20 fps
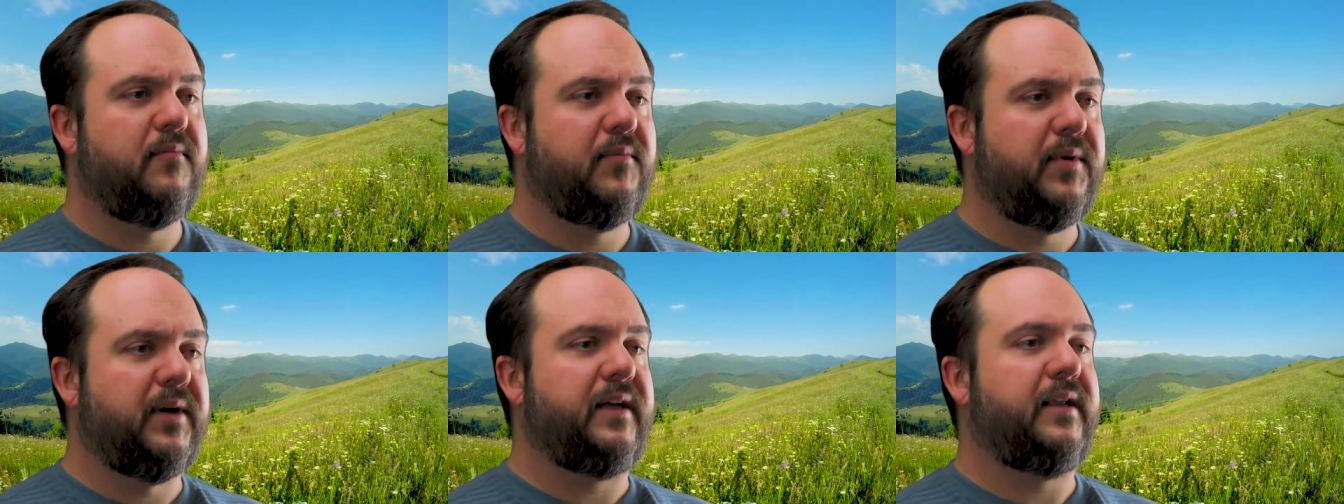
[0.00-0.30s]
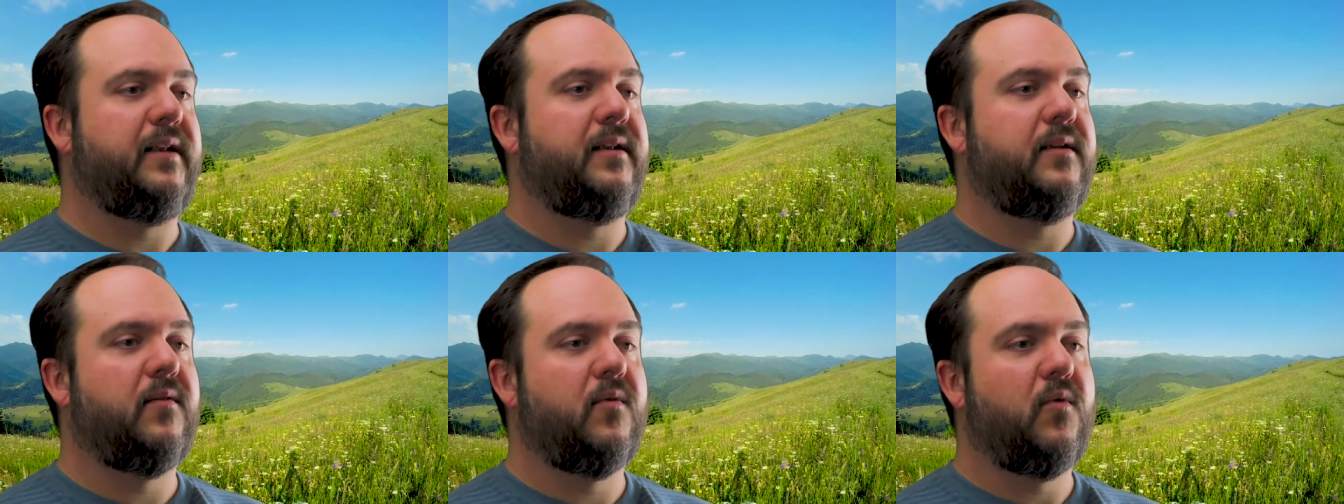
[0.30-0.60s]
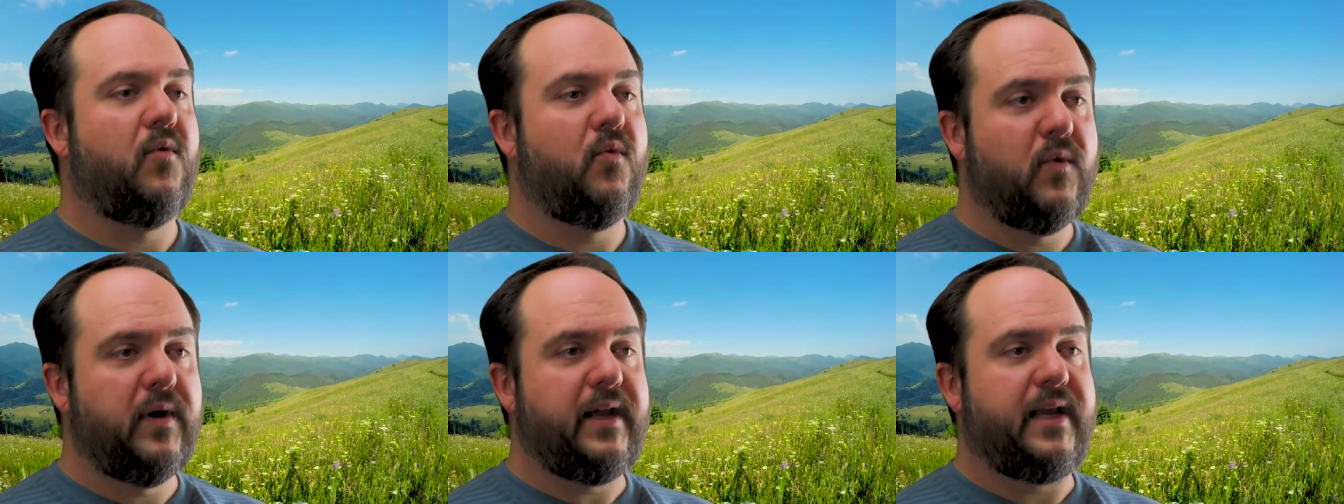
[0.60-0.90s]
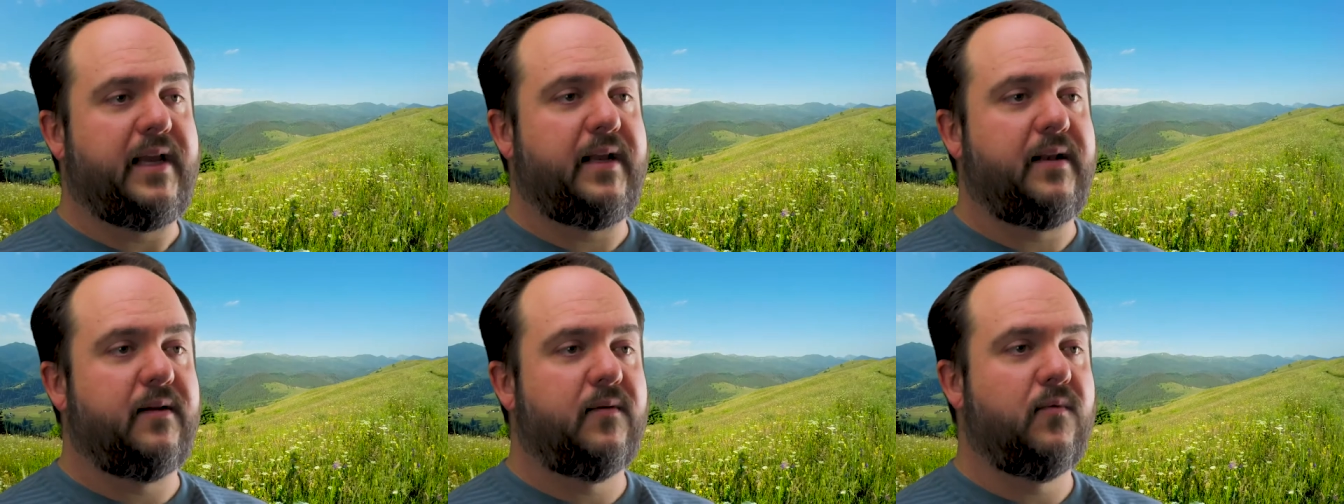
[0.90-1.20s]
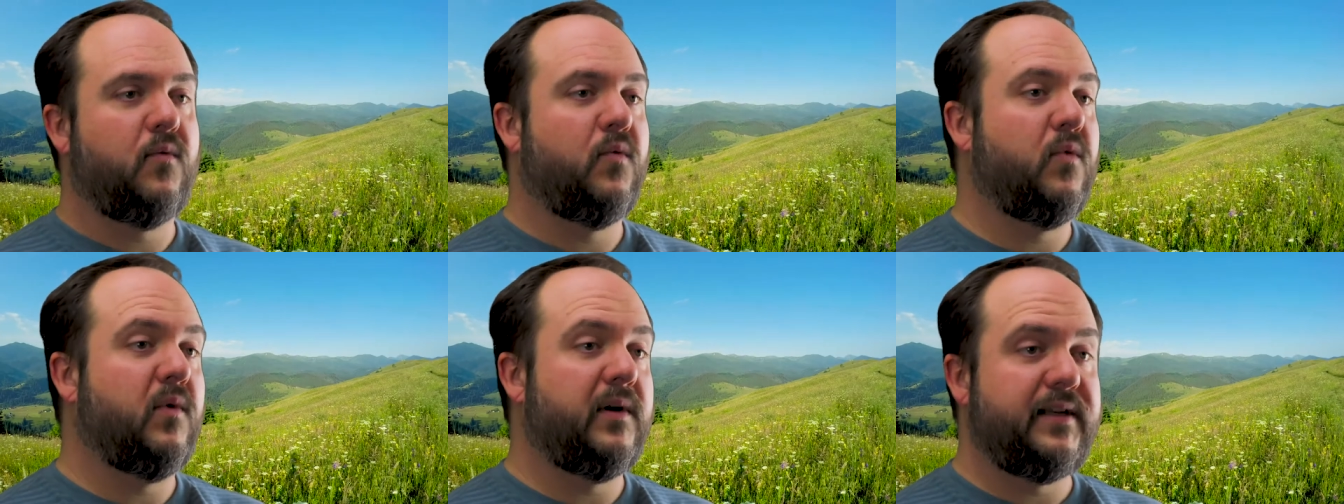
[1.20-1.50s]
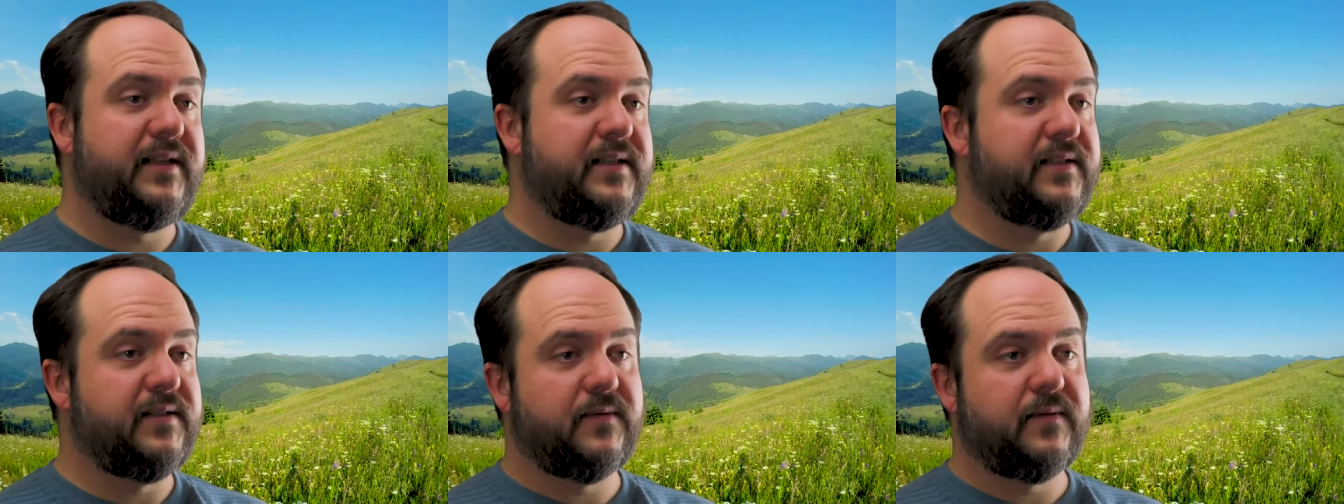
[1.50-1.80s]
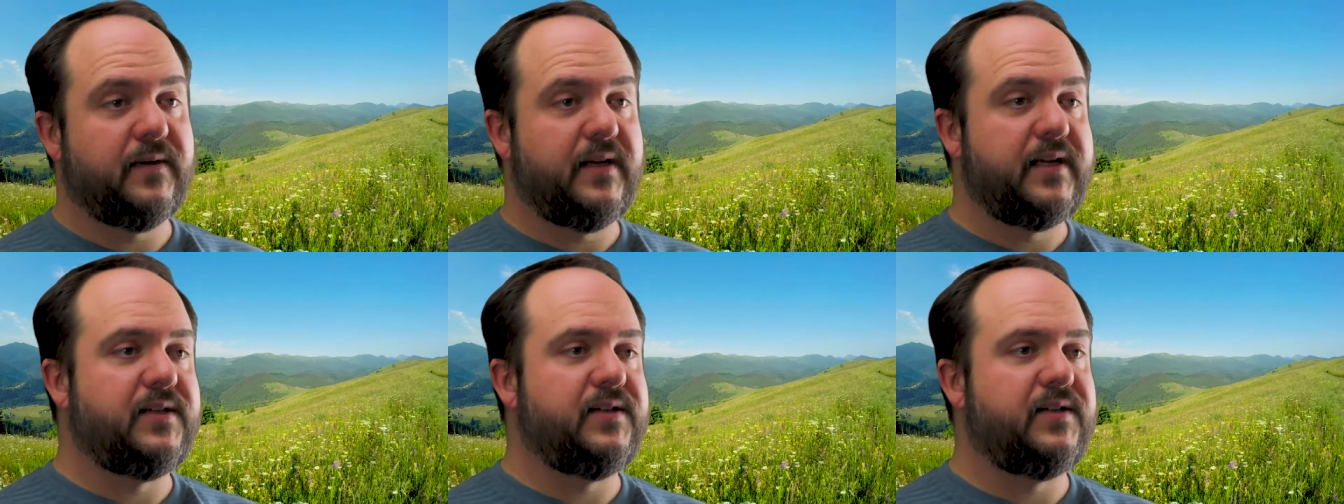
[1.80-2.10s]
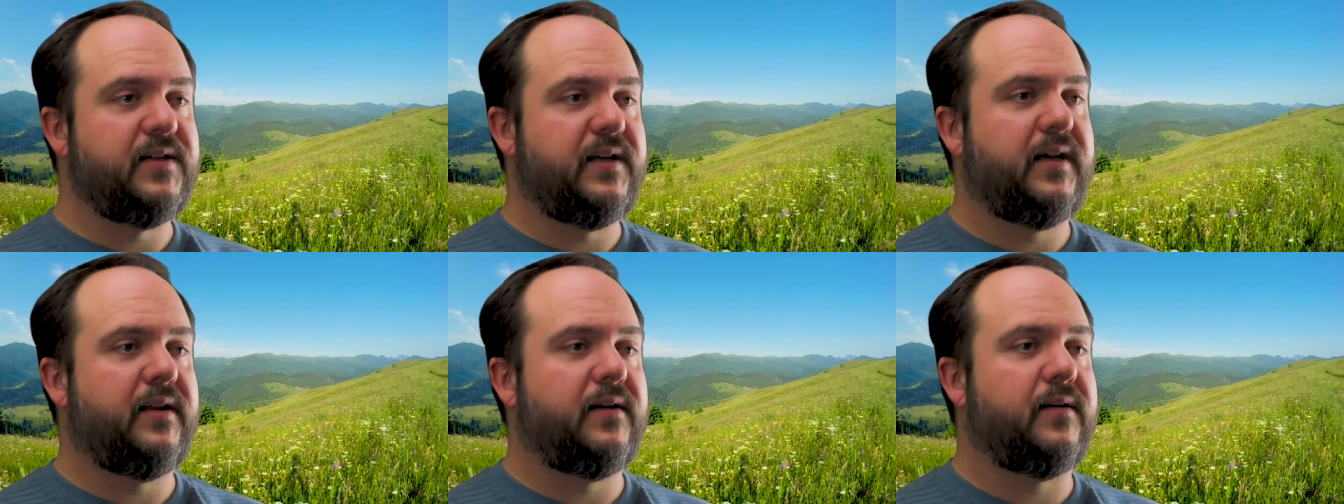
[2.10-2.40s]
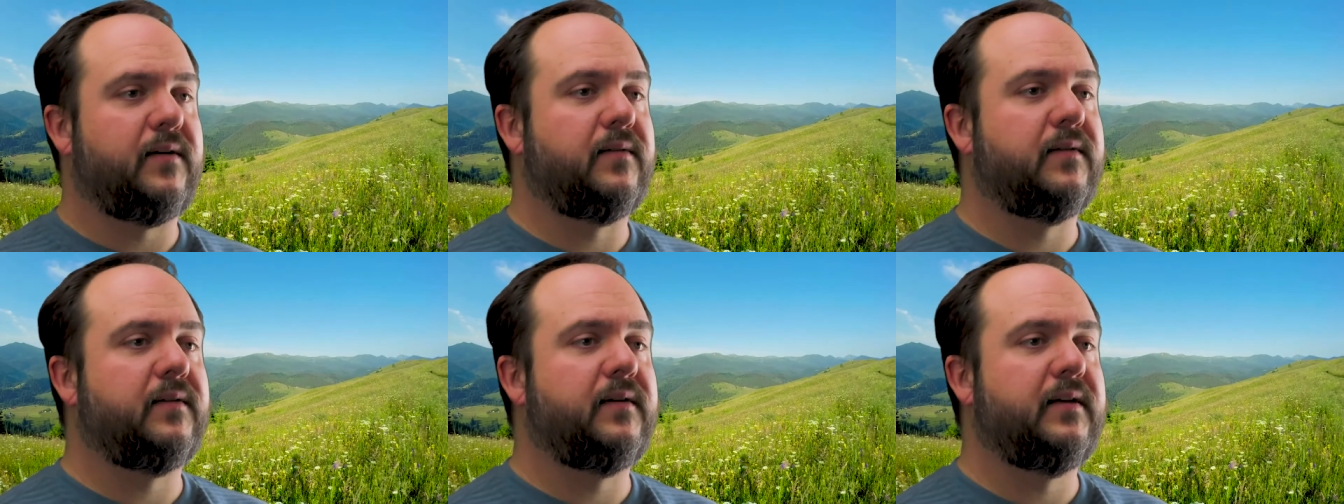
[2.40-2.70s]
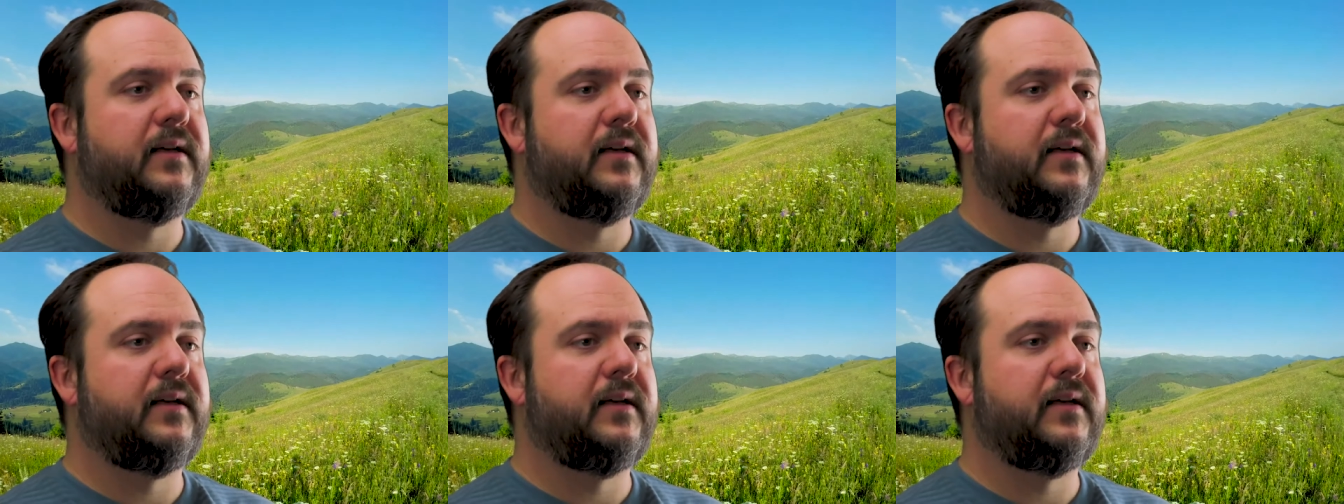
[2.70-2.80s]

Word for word: But wait, what is a rain shadow?